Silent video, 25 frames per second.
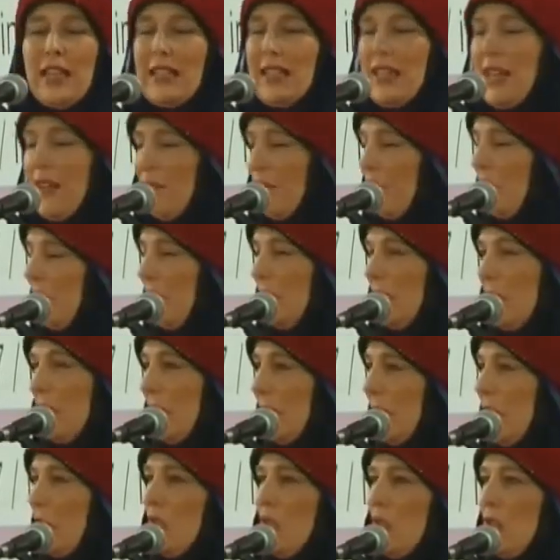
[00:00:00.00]
I never
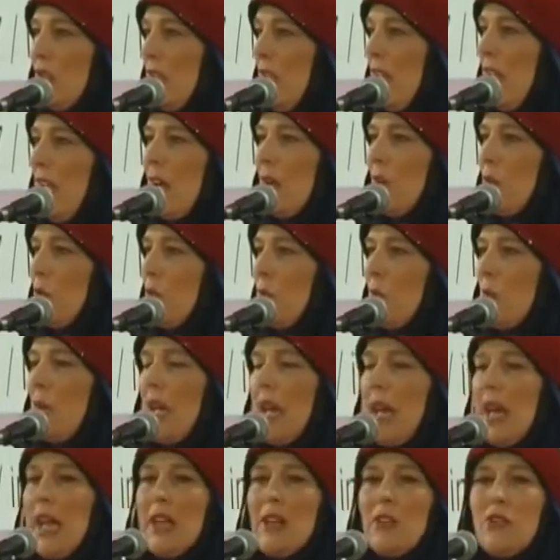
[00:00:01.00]
understood how we were
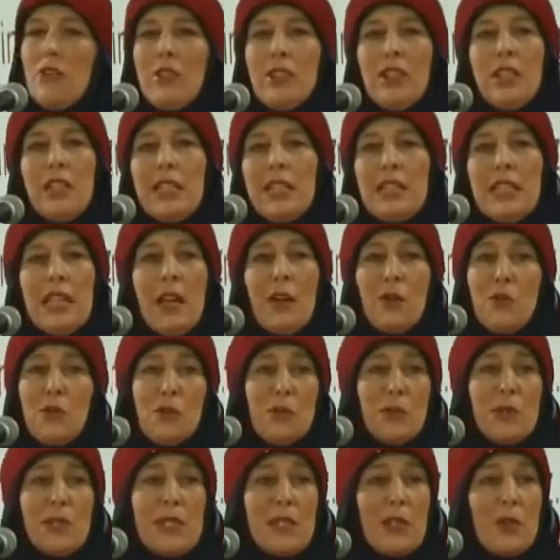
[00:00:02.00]
hiring it, how
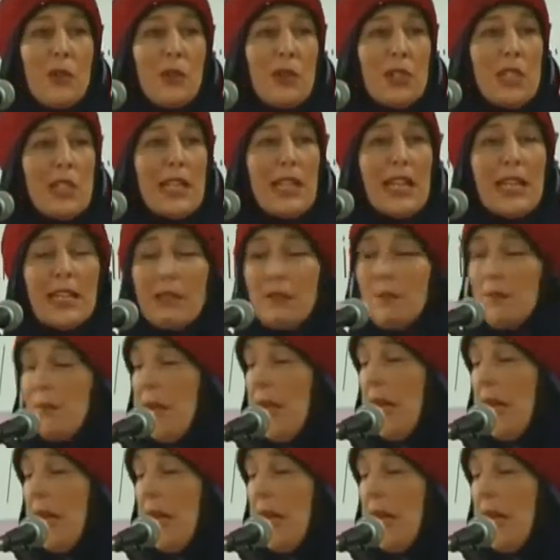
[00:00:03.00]
he was going to get it